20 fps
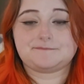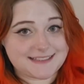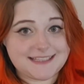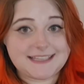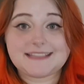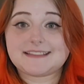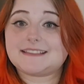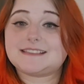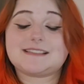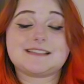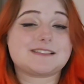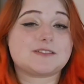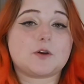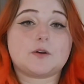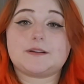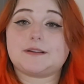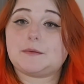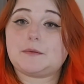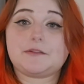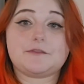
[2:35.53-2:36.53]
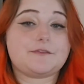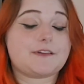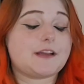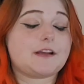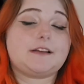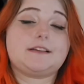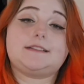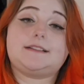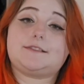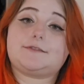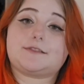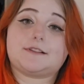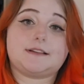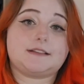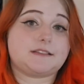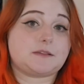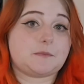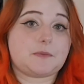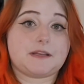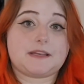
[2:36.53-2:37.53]
Again, this is going to be very
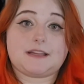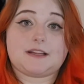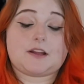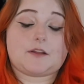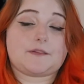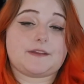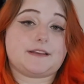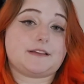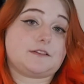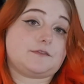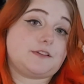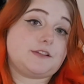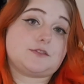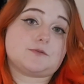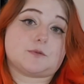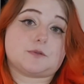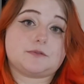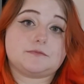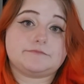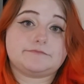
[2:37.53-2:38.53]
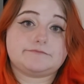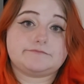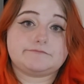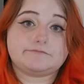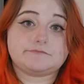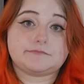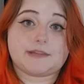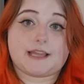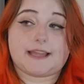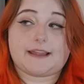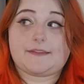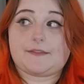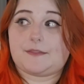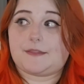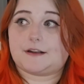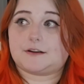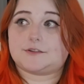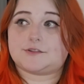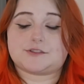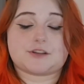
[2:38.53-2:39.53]
different depending on the individual
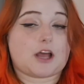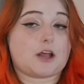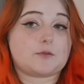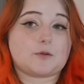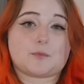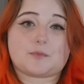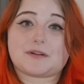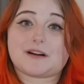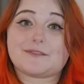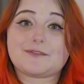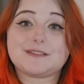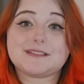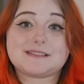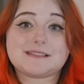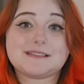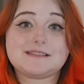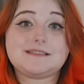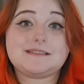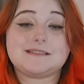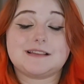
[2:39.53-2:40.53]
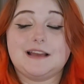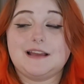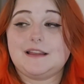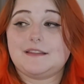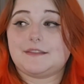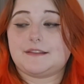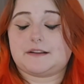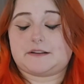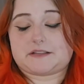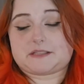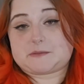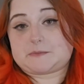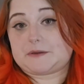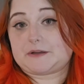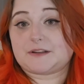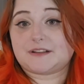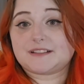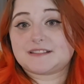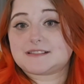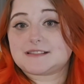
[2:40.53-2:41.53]
and their genre preferences, their
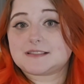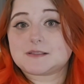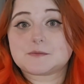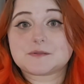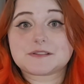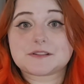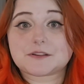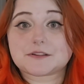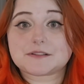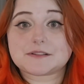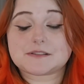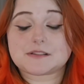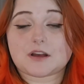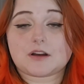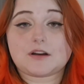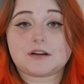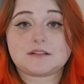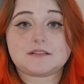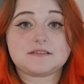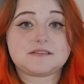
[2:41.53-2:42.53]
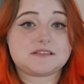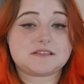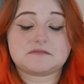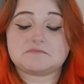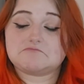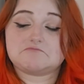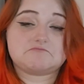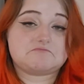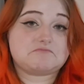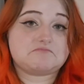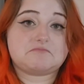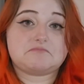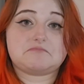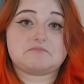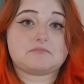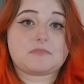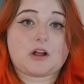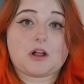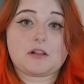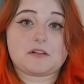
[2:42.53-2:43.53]
experiences with certain songs,
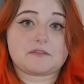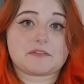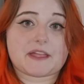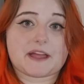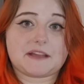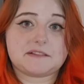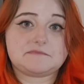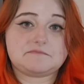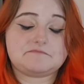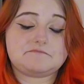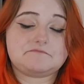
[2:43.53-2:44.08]
all of that.